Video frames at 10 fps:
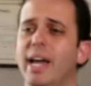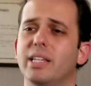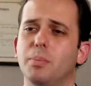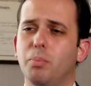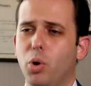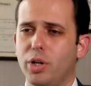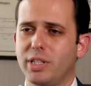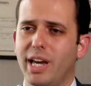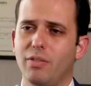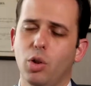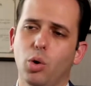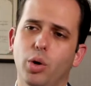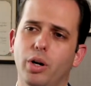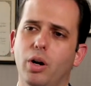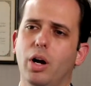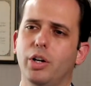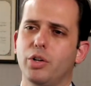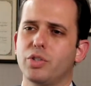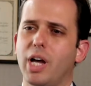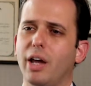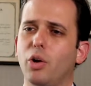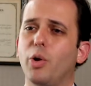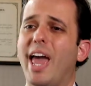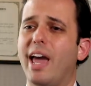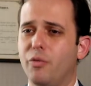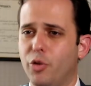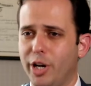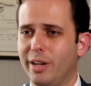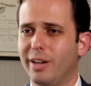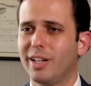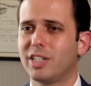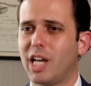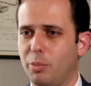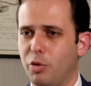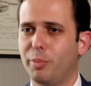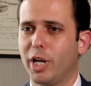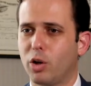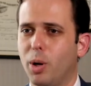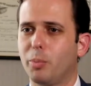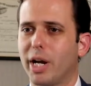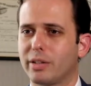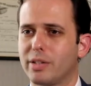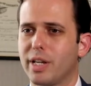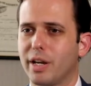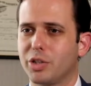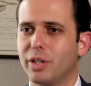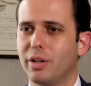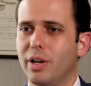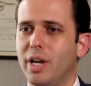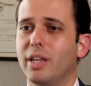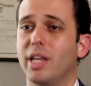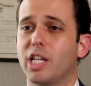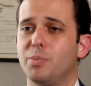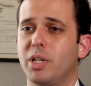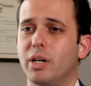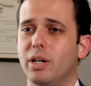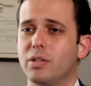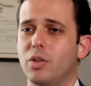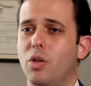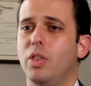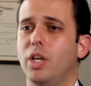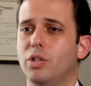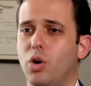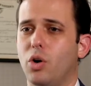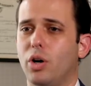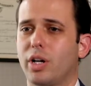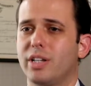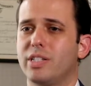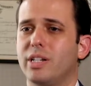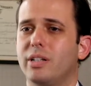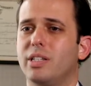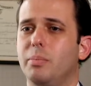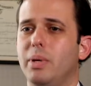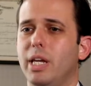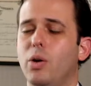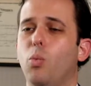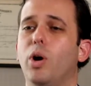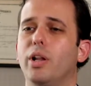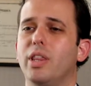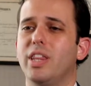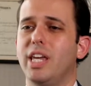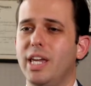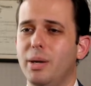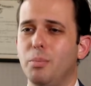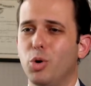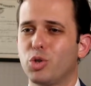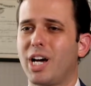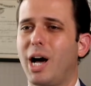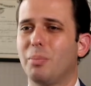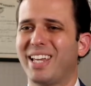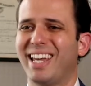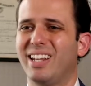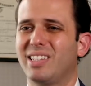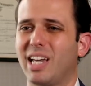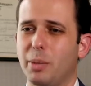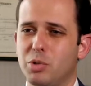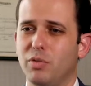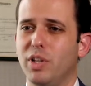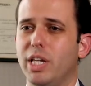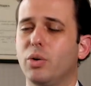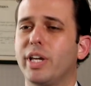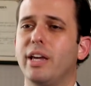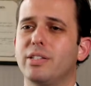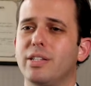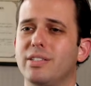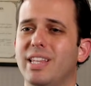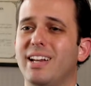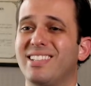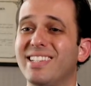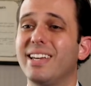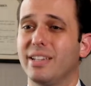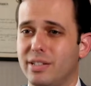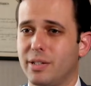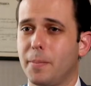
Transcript: It's important to have a lawyer on your side on every type of medical malpractice action. That's because these are considered to be one of the most complicated types of legal cases that exist.